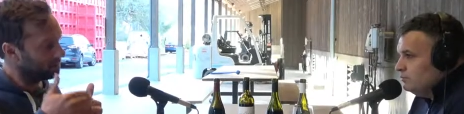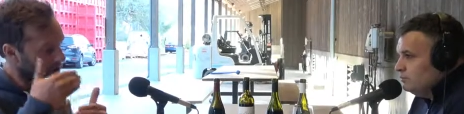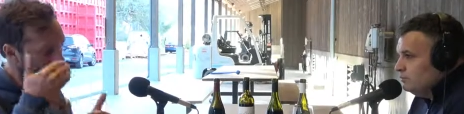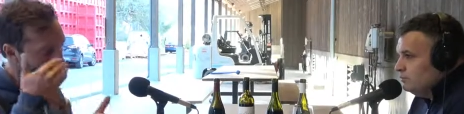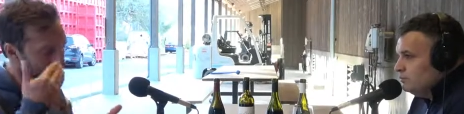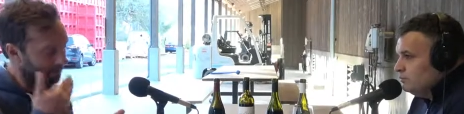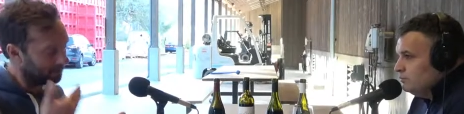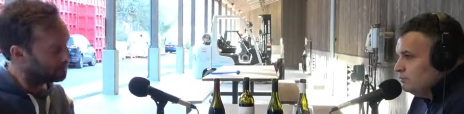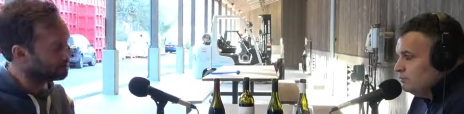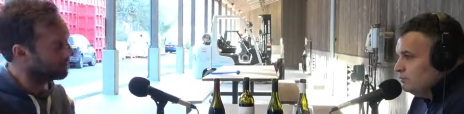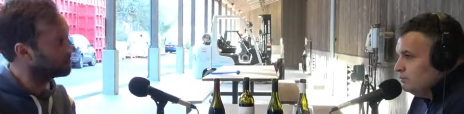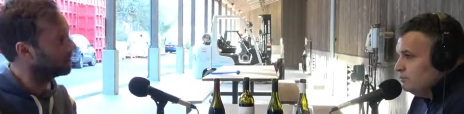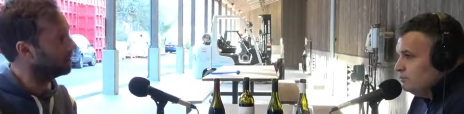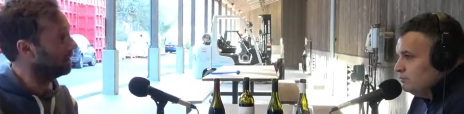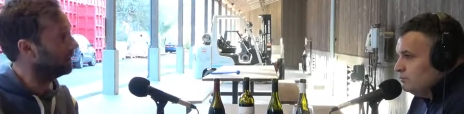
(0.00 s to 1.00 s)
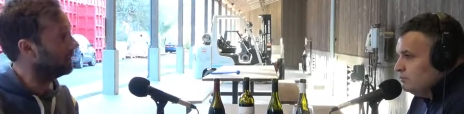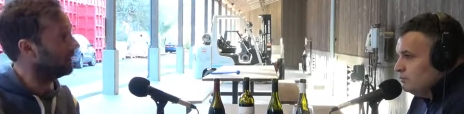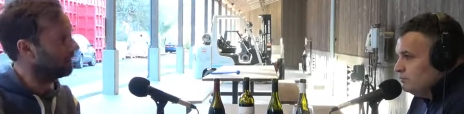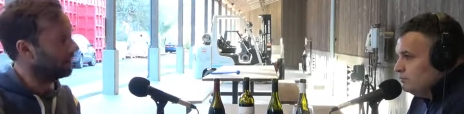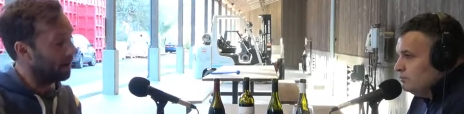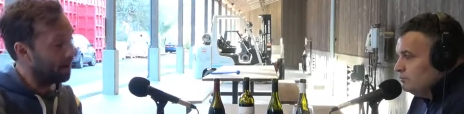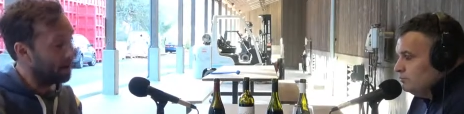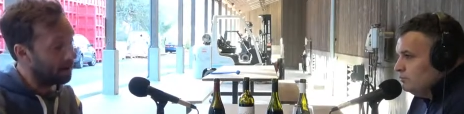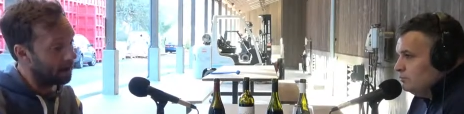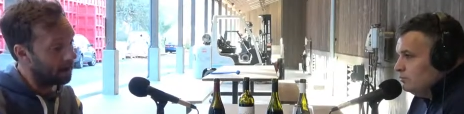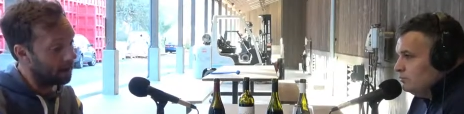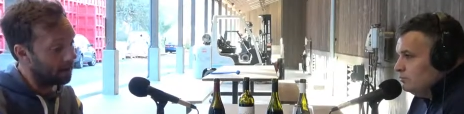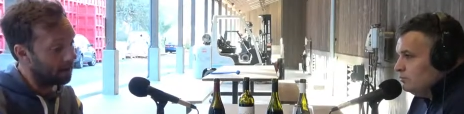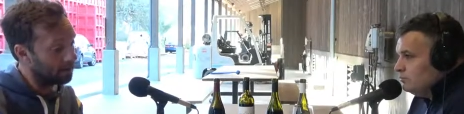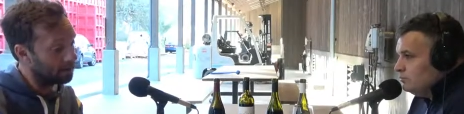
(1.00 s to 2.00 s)
Speaker 1: just like this shit's good
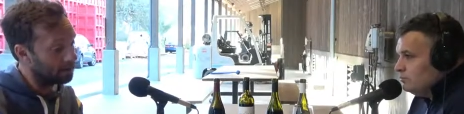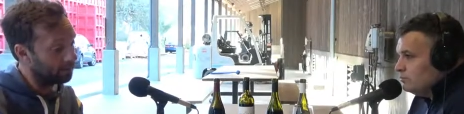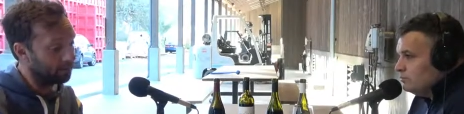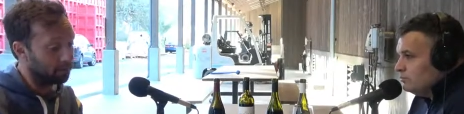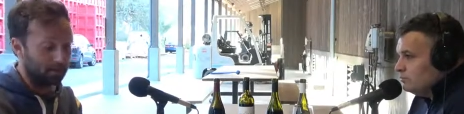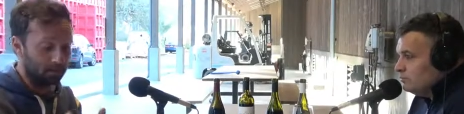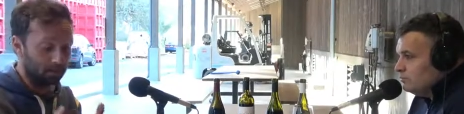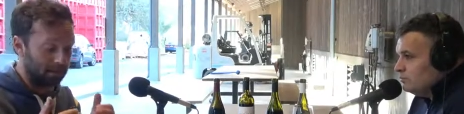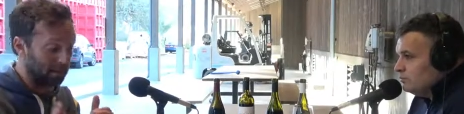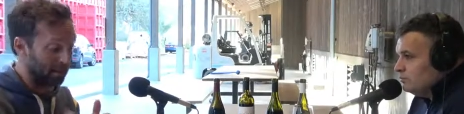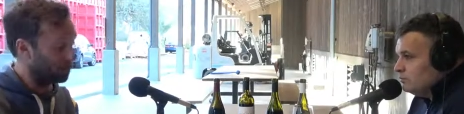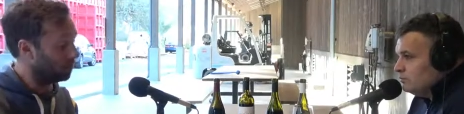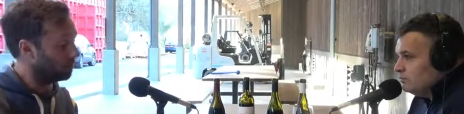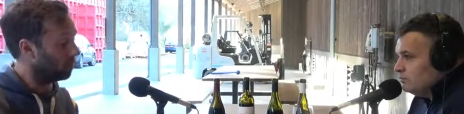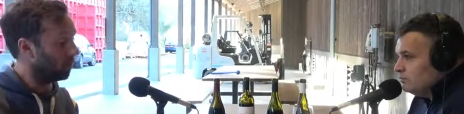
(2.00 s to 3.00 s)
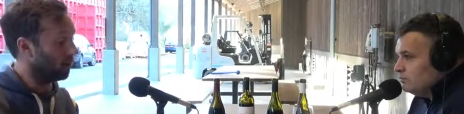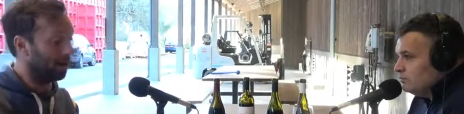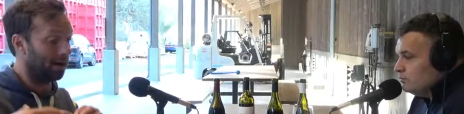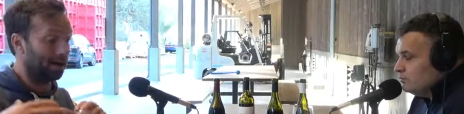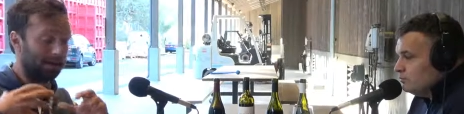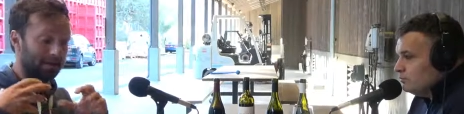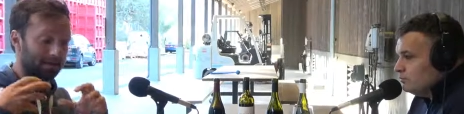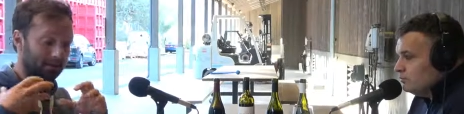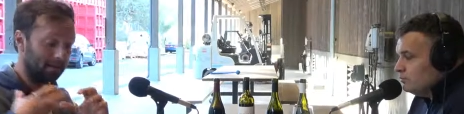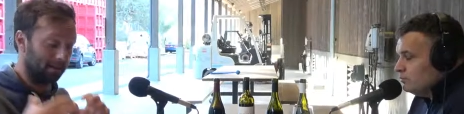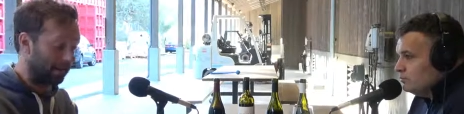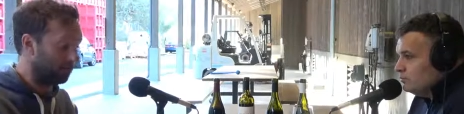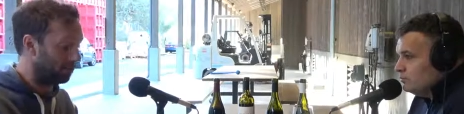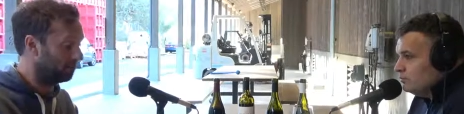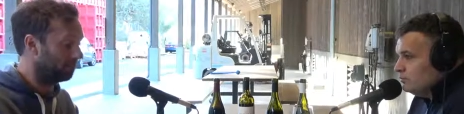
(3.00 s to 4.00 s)
and we like good wine and
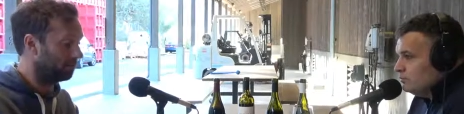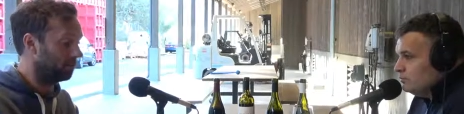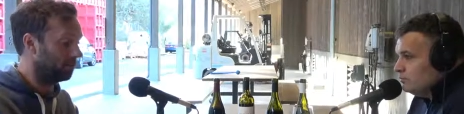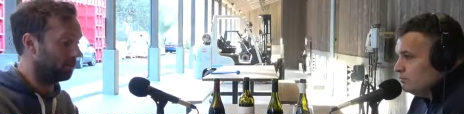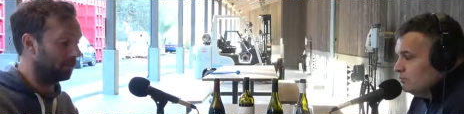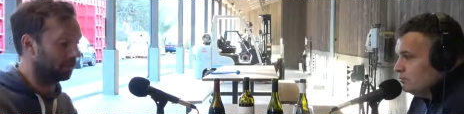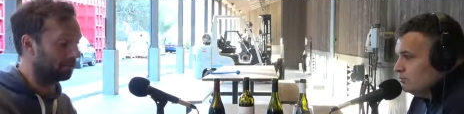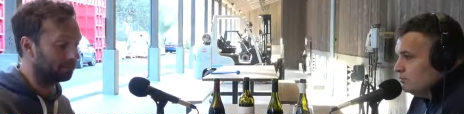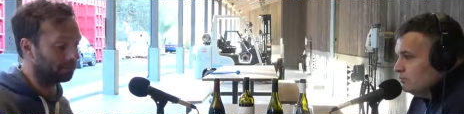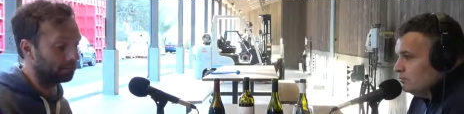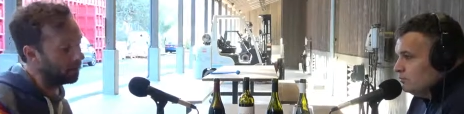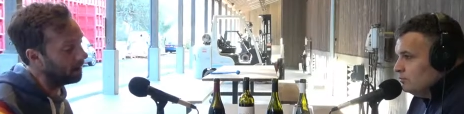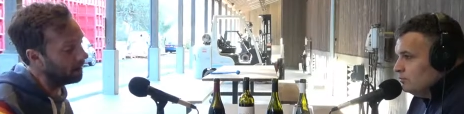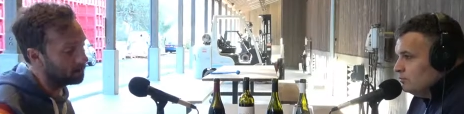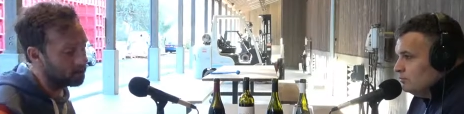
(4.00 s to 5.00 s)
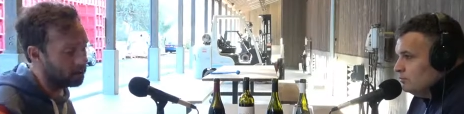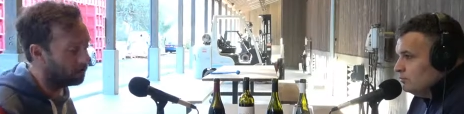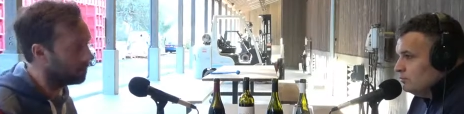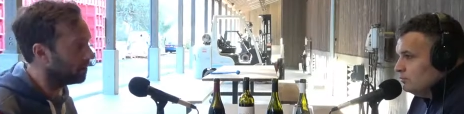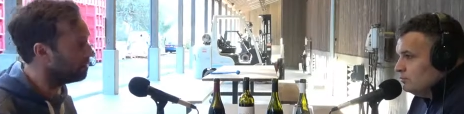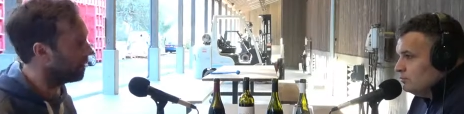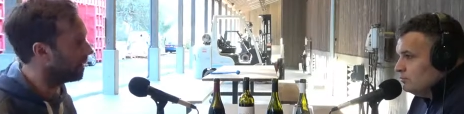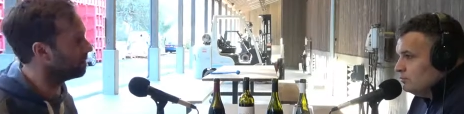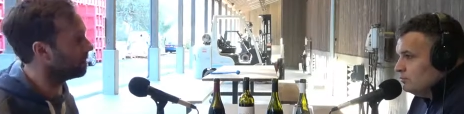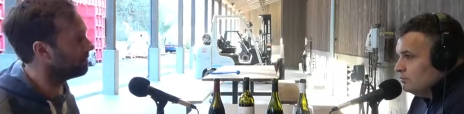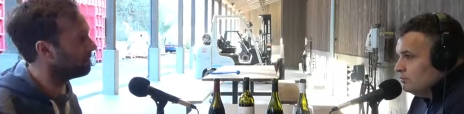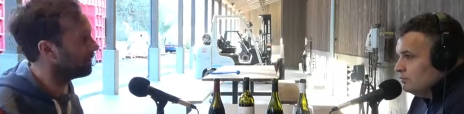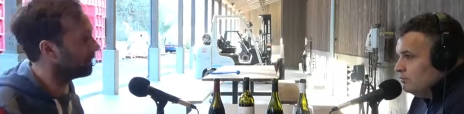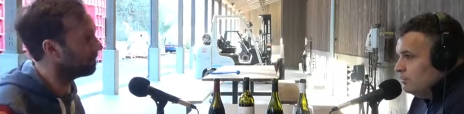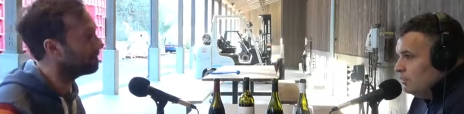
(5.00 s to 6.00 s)
like good food and yeah shit i'm really proud to be
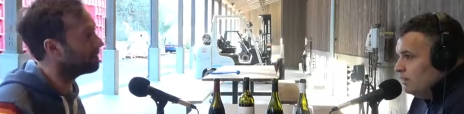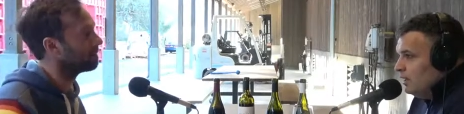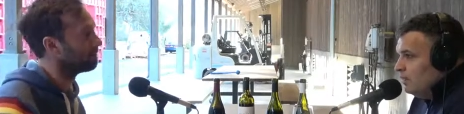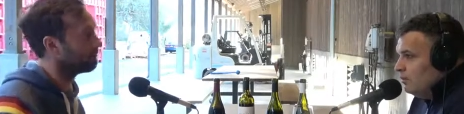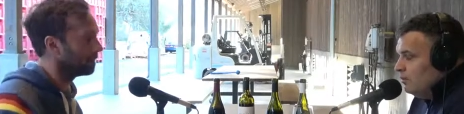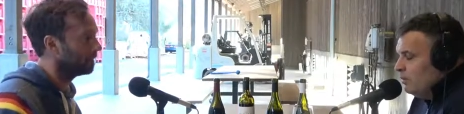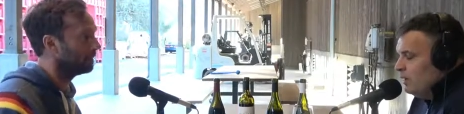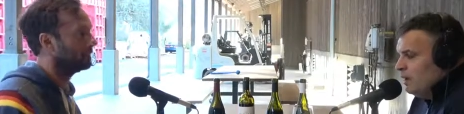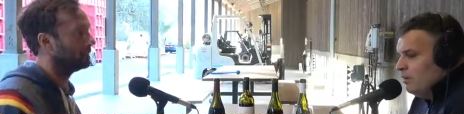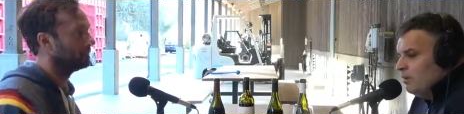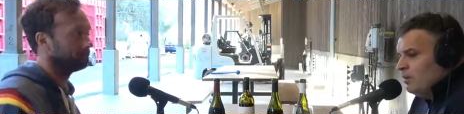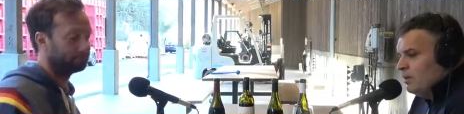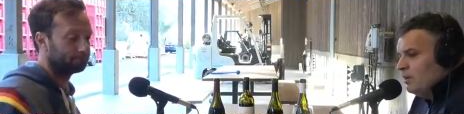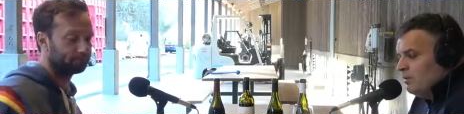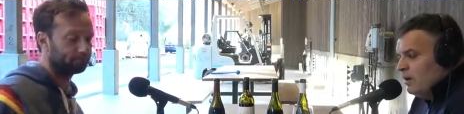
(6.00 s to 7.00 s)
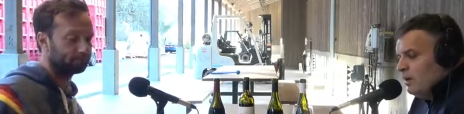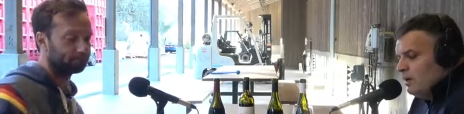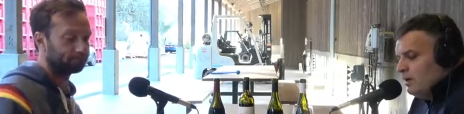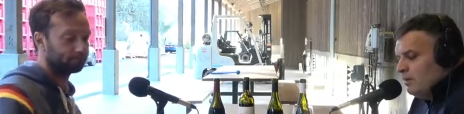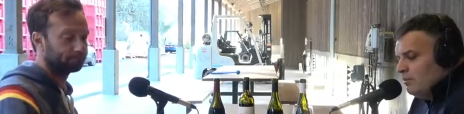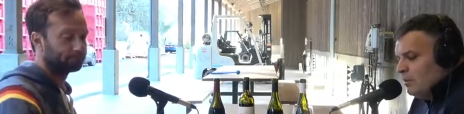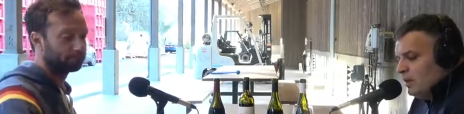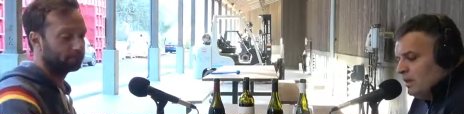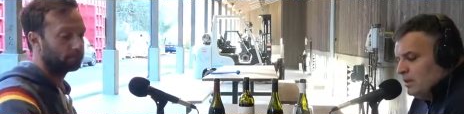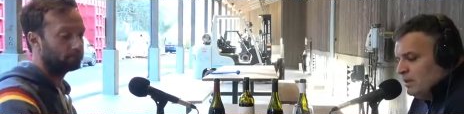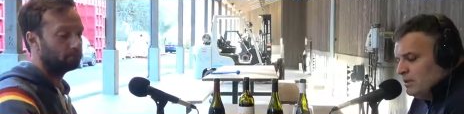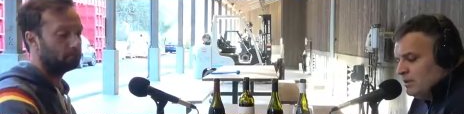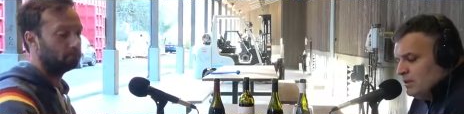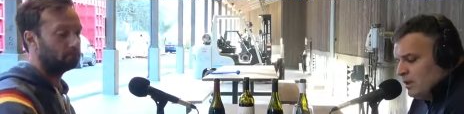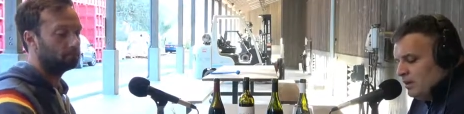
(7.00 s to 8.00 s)
from there
Speaker 2: yeah uh, one of my uh,
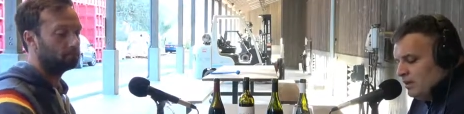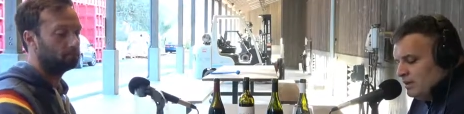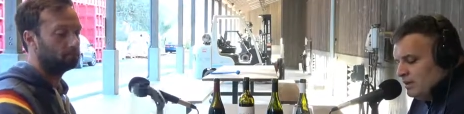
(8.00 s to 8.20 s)
buddies uh,